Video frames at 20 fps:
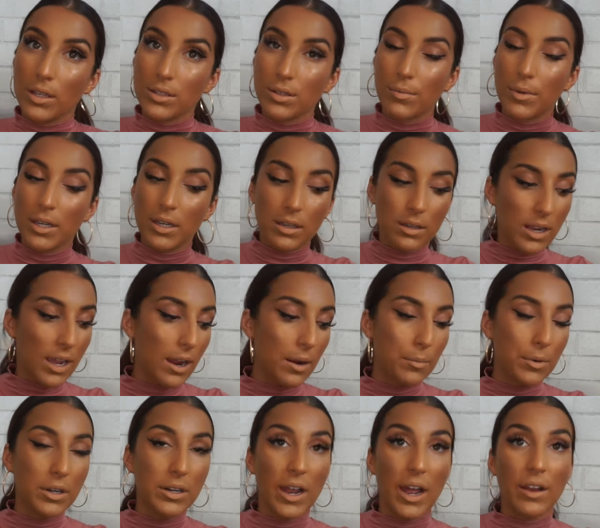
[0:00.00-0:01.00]
so my
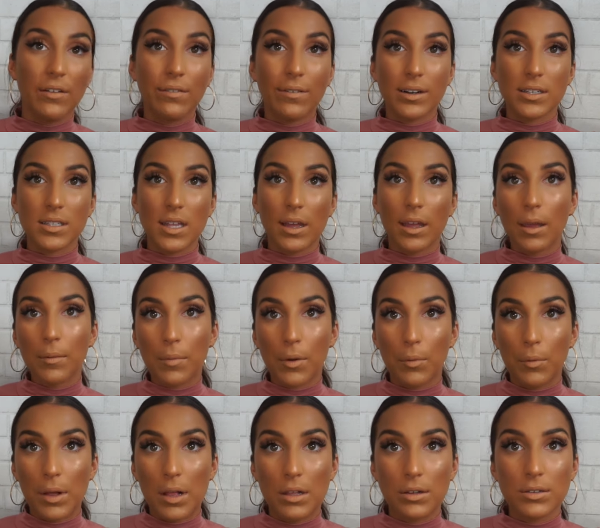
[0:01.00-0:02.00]
camera died for a second, but
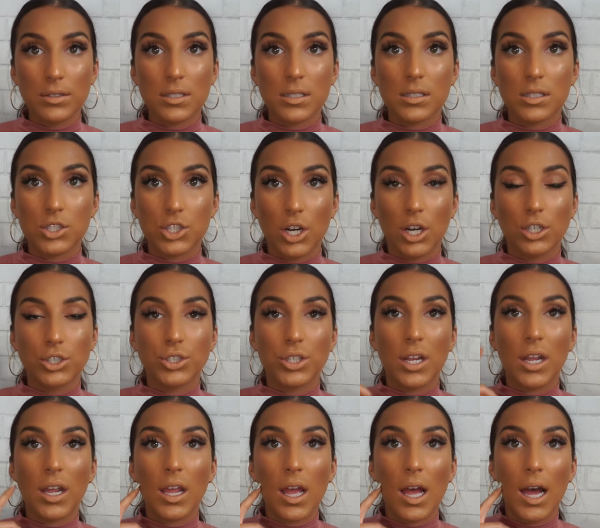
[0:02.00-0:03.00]
while I was
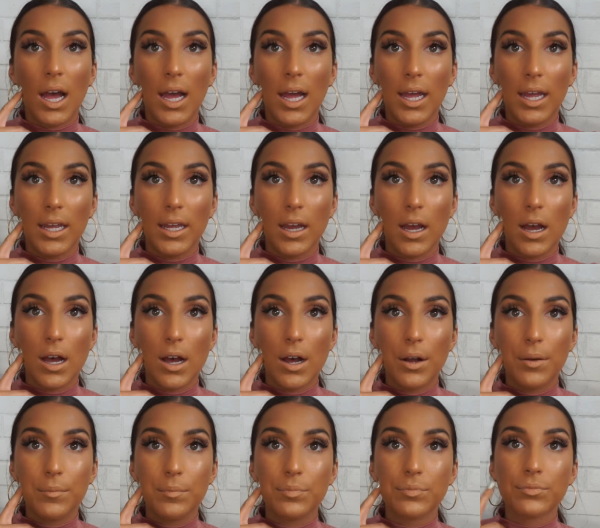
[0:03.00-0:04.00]
charging,
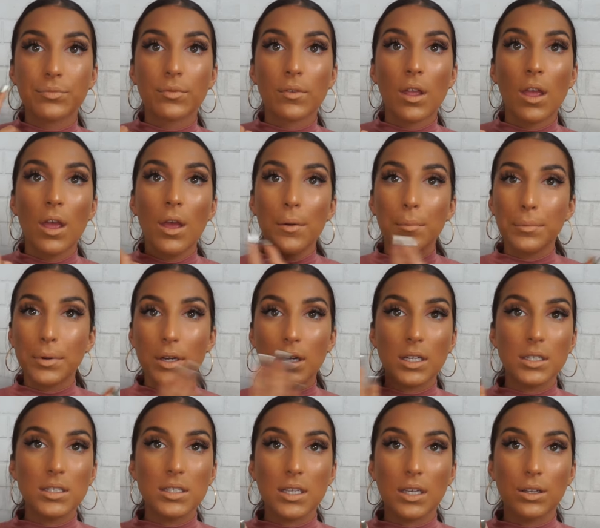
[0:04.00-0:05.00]
I put
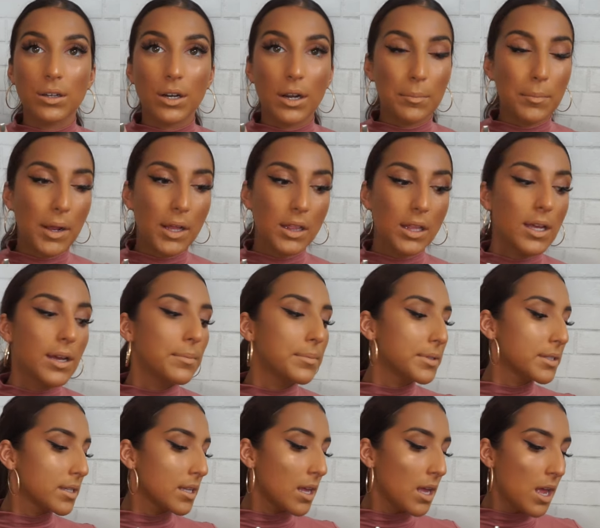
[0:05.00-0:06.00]
concealer in my
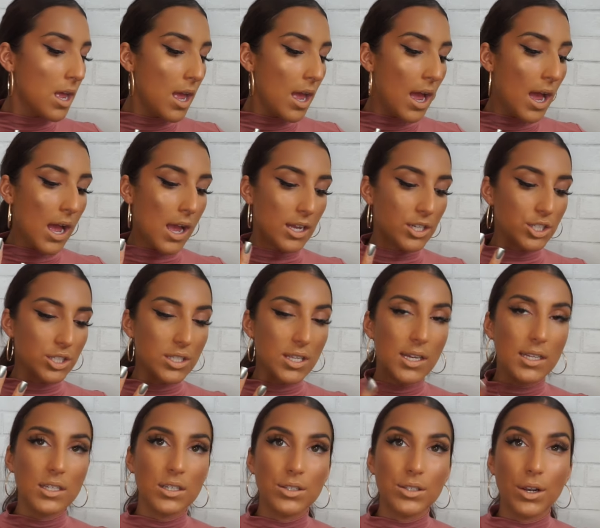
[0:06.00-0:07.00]
lips. I just
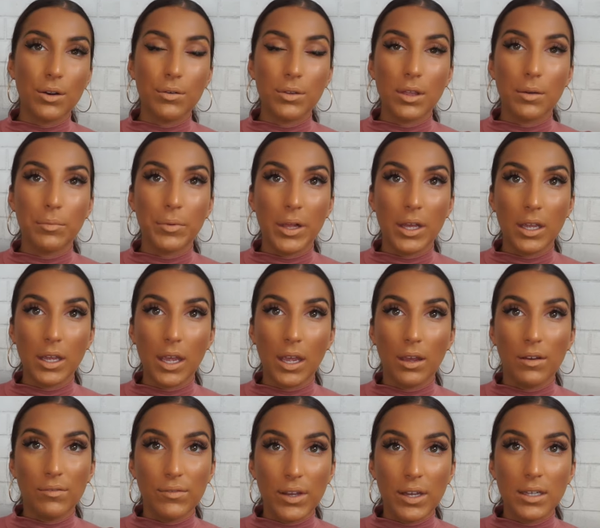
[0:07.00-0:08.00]
like to start with a blank
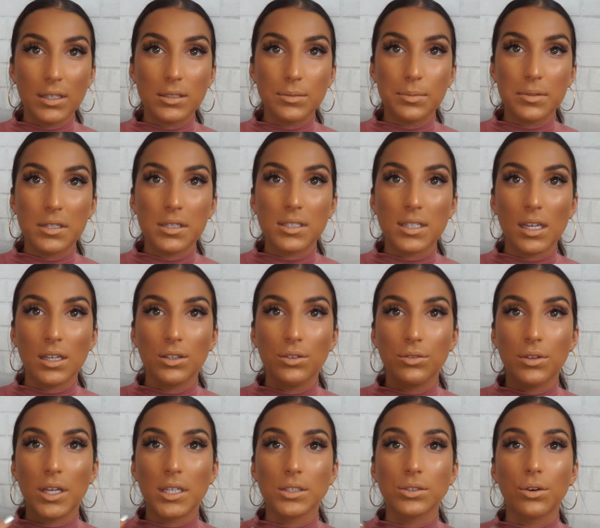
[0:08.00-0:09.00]
canvas because I
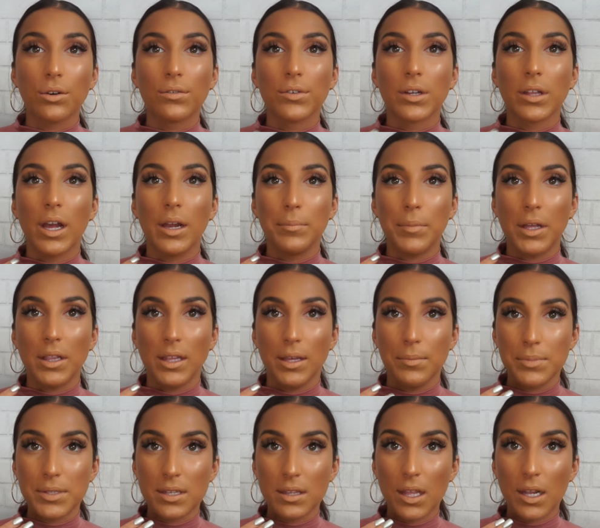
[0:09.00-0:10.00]
do like to overline my
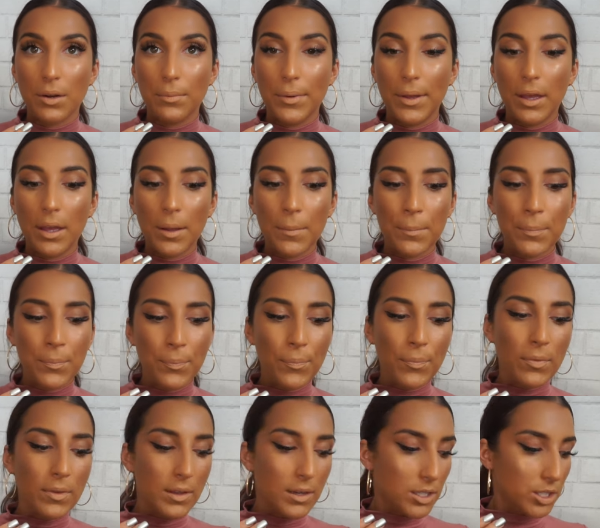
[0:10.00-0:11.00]
lips a little bit.
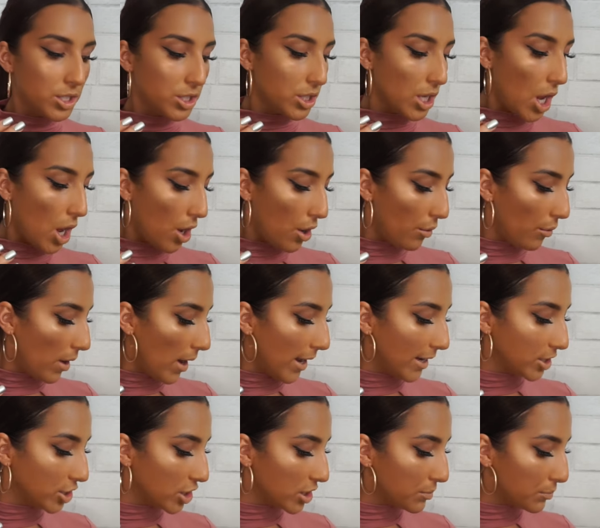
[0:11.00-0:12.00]
So I
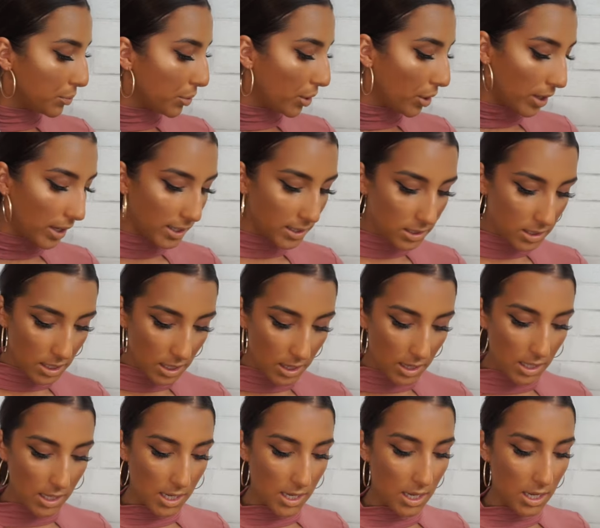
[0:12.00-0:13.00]
just put
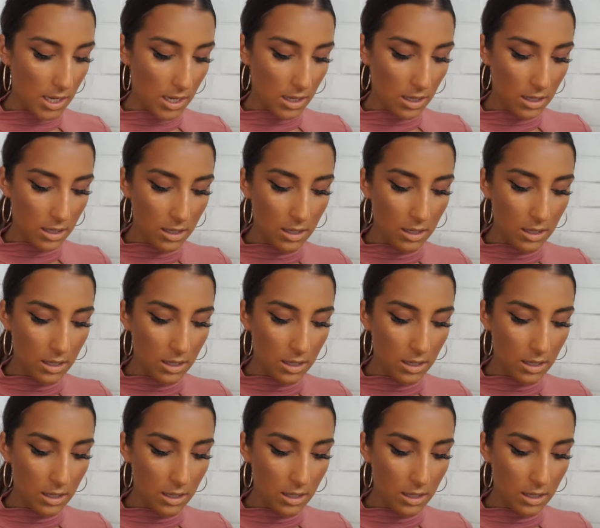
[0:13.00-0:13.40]
the